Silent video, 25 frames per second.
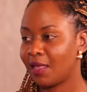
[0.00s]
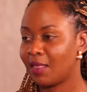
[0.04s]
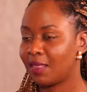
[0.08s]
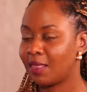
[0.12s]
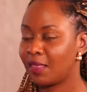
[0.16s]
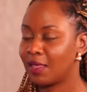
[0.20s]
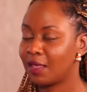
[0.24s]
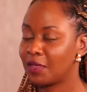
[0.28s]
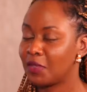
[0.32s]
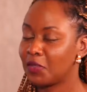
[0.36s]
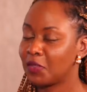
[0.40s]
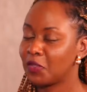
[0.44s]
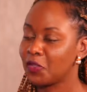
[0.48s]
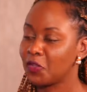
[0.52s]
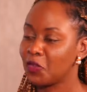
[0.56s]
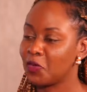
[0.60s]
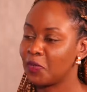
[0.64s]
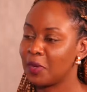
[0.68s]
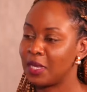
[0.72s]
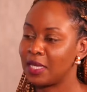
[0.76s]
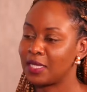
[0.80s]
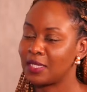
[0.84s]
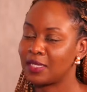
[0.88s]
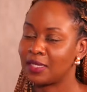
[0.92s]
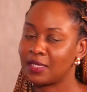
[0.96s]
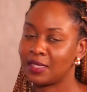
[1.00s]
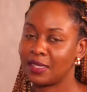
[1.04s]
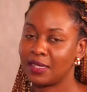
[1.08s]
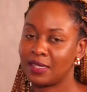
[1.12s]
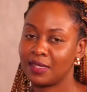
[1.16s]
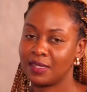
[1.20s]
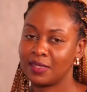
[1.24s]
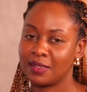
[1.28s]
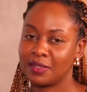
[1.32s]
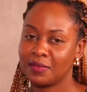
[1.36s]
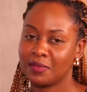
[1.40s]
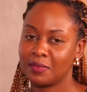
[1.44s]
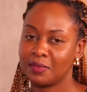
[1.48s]
Thank you so much.
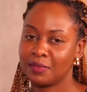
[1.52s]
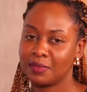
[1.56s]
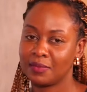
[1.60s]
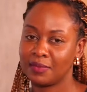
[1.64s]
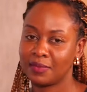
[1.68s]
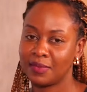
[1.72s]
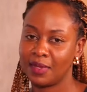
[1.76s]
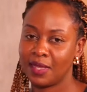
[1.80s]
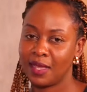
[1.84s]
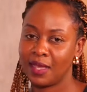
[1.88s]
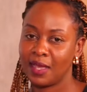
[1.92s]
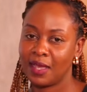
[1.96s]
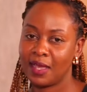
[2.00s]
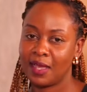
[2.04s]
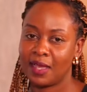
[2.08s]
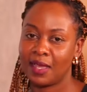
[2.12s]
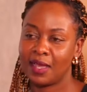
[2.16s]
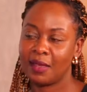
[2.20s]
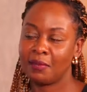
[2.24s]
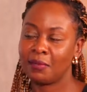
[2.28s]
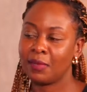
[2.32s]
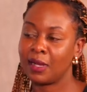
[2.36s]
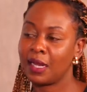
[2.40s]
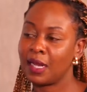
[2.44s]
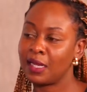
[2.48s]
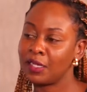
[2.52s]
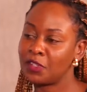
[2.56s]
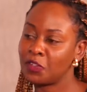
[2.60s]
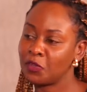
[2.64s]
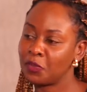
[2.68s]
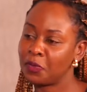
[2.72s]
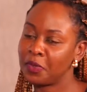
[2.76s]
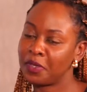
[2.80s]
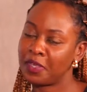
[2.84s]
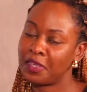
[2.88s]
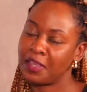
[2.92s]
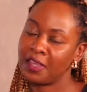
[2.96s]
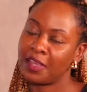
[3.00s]
I'm glad to
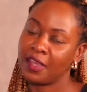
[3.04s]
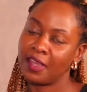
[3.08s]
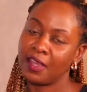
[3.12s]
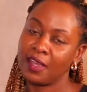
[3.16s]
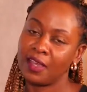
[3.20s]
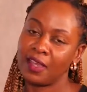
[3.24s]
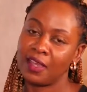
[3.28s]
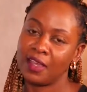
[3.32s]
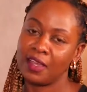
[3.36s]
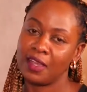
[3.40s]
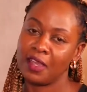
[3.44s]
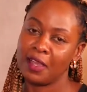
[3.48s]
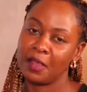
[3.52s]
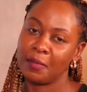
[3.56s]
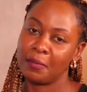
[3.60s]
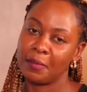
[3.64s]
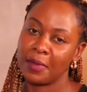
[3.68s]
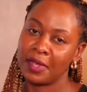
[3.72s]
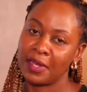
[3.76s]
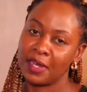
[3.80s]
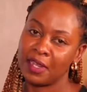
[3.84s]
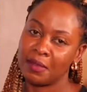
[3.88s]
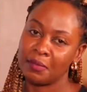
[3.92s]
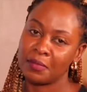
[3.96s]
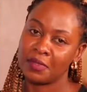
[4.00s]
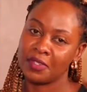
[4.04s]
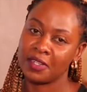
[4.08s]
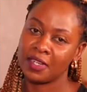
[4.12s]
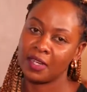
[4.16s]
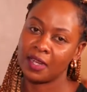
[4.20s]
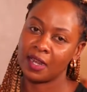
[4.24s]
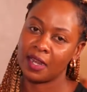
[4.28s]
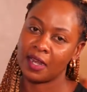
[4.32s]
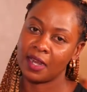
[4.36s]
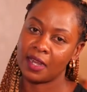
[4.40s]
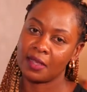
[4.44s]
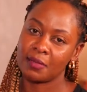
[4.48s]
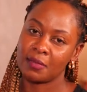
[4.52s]
be here. My name is
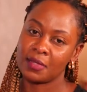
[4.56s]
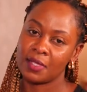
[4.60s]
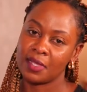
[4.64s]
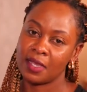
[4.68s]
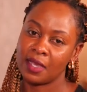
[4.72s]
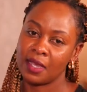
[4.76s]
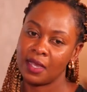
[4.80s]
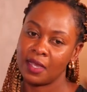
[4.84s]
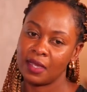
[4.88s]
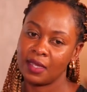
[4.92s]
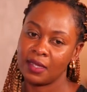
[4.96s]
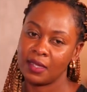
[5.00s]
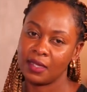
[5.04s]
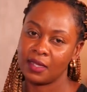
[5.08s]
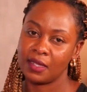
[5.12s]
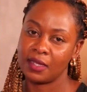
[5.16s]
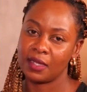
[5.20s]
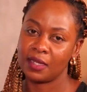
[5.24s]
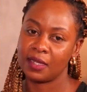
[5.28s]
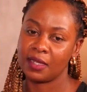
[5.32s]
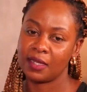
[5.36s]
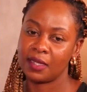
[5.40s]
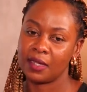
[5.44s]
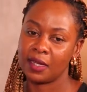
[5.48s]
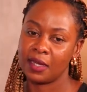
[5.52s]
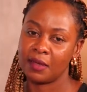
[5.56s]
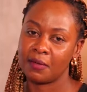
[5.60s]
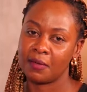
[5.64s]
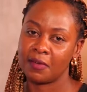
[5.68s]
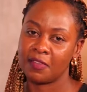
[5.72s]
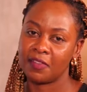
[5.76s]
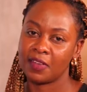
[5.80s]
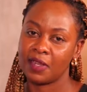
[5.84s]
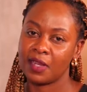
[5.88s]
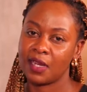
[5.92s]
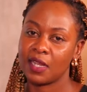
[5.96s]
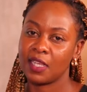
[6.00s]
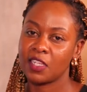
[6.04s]
Rina Namsia, and I'm a
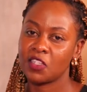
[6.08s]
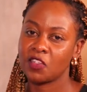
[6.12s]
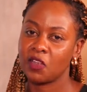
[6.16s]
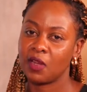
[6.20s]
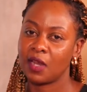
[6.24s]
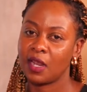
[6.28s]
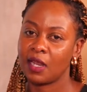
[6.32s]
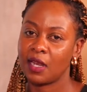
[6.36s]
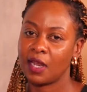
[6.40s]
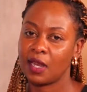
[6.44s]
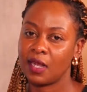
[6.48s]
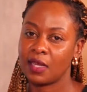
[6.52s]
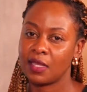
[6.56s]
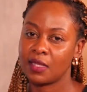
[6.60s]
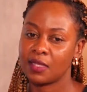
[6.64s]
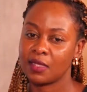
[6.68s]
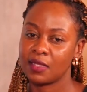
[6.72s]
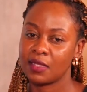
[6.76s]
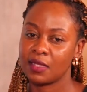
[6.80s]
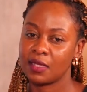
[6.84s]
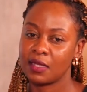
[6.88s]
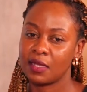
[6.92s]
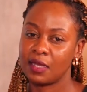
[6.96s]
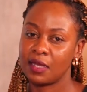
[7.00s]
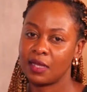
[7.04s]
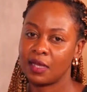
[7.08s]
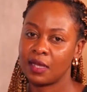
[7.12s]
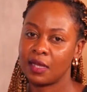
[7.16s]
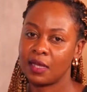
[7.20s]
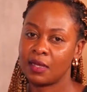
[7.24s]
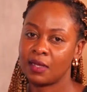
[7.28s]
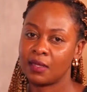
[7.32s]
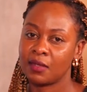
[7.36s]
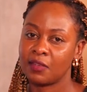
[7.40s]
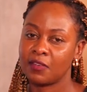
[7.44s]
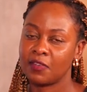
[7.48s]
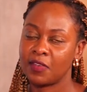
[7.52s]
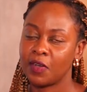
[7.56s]
financial analyst,
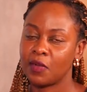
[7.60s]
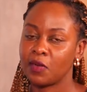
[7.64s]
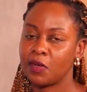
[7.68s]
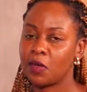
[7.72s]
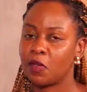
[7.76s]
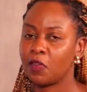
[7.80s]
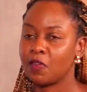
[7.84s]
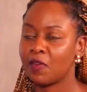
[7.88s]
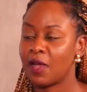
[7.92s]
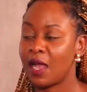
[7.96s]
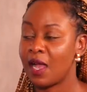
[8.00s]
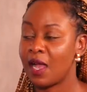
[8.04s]
founder of